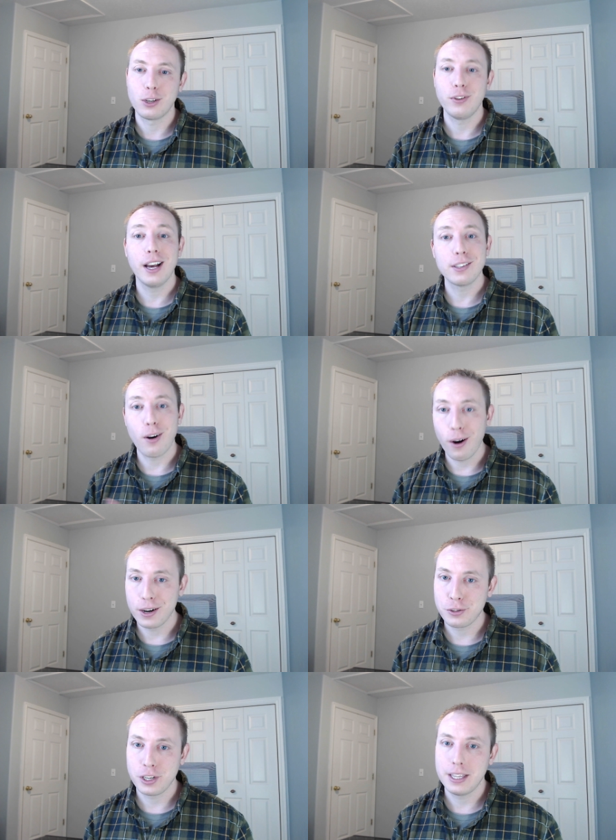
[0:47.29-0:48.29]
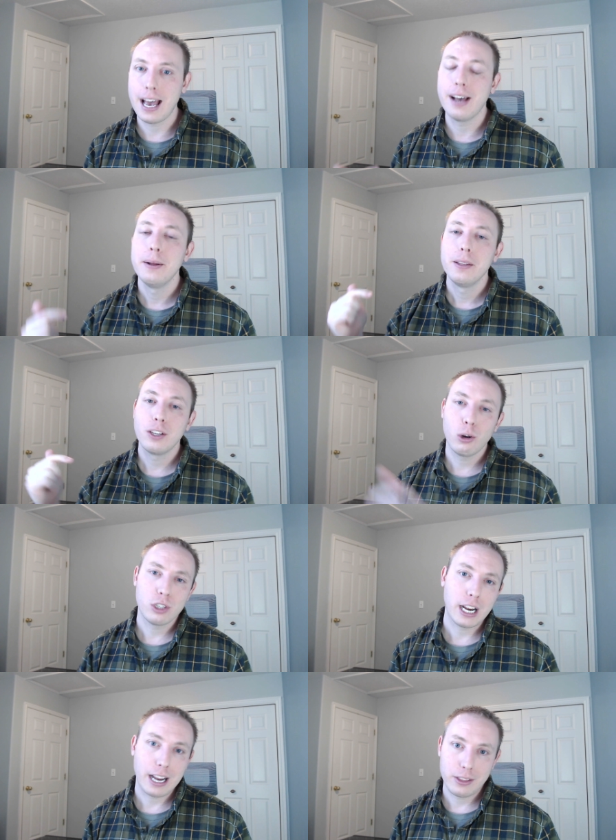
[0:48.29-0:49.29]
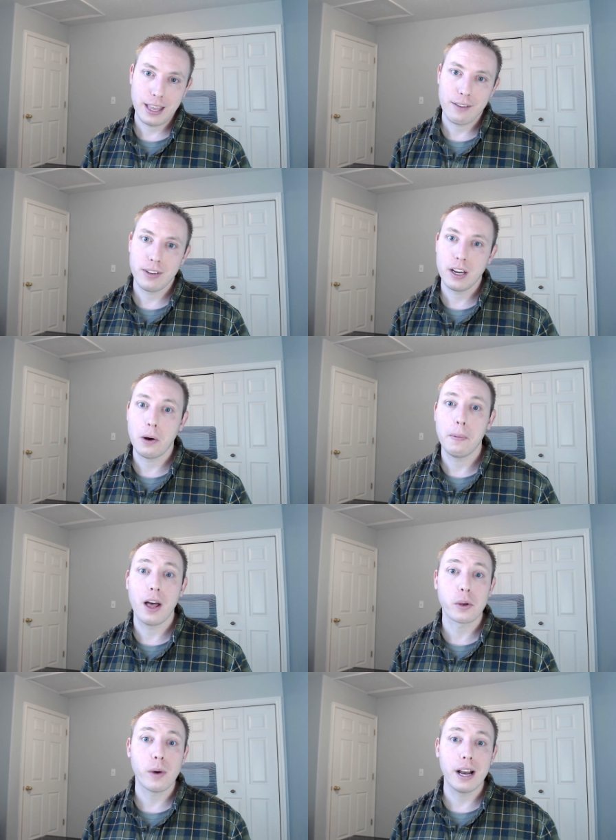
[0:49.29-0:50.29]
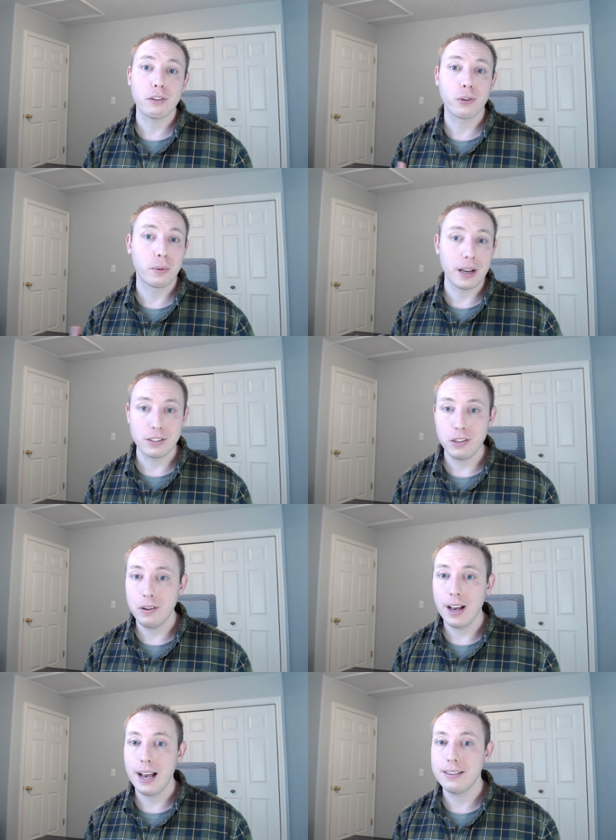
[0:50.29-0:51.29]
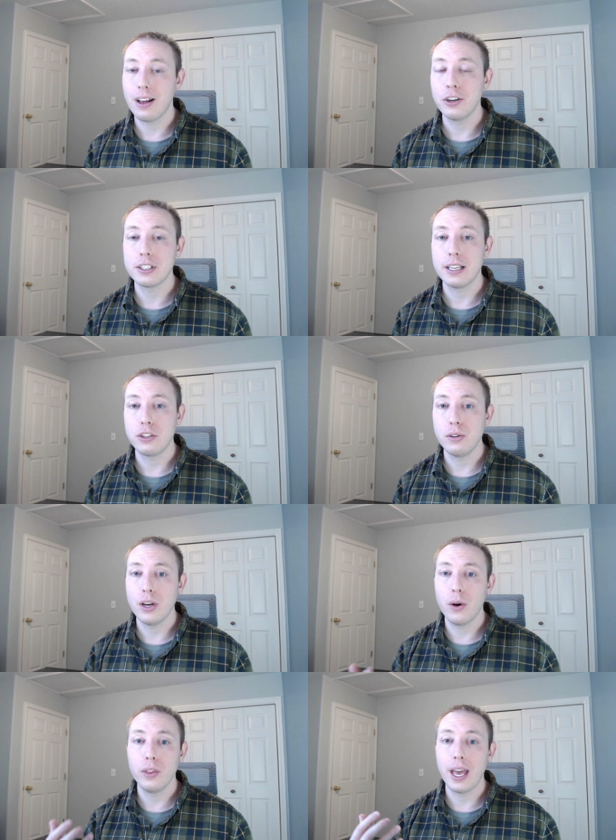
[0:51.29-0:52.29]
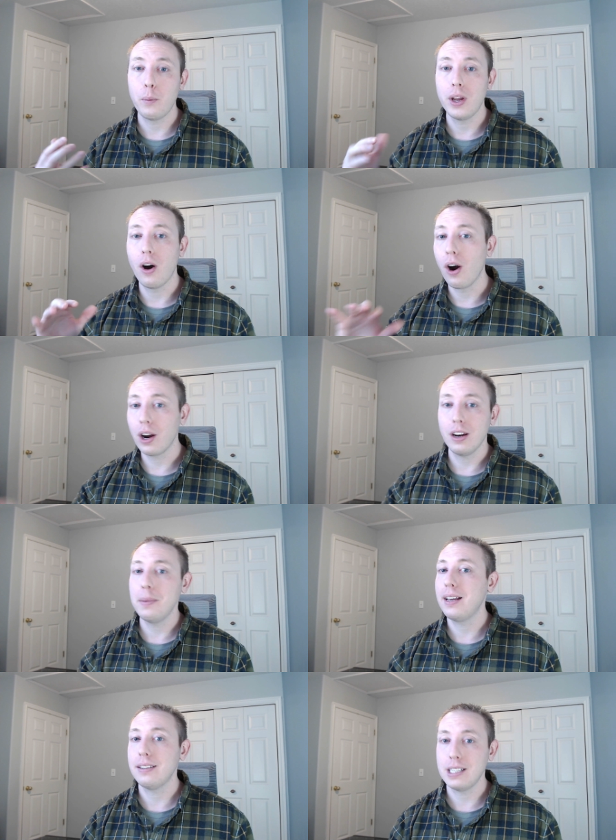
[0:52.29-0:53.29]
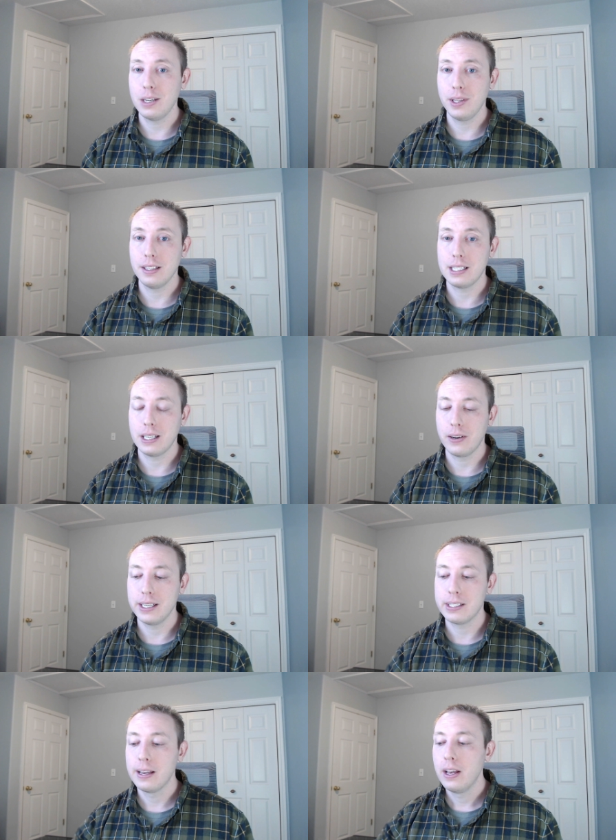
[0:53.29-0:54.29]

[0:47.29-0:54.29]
So if you guys are interested in that, go check out that video. Otherwise, for the rest of you guys, I'll just let you know that we are going to be continuing this series.